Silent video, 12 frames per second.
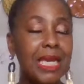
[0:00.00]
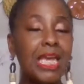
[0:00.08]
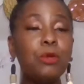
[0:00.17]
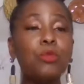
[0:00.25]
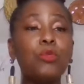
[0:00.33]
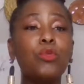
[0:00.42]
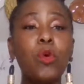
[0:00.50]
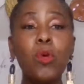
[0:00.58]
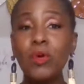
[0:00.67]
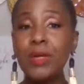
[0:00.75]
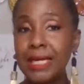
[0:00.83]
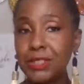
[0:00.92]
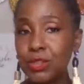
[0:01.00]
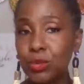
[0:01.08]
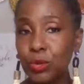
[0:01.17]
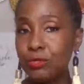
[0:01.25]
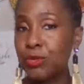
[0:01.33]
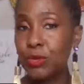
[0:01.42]
erode at you
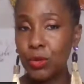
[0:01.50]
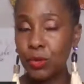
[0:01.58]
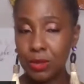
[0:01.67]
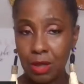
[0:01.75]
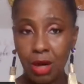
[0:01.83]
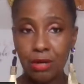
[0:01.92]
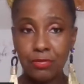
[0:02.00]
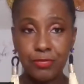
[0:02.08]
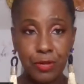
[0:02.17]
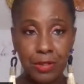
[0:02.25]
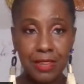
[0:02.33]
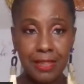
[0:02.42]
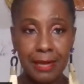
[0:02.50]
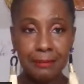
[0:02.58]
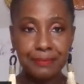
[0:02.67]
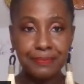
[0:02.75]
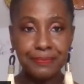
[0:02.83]
if you don't confront them.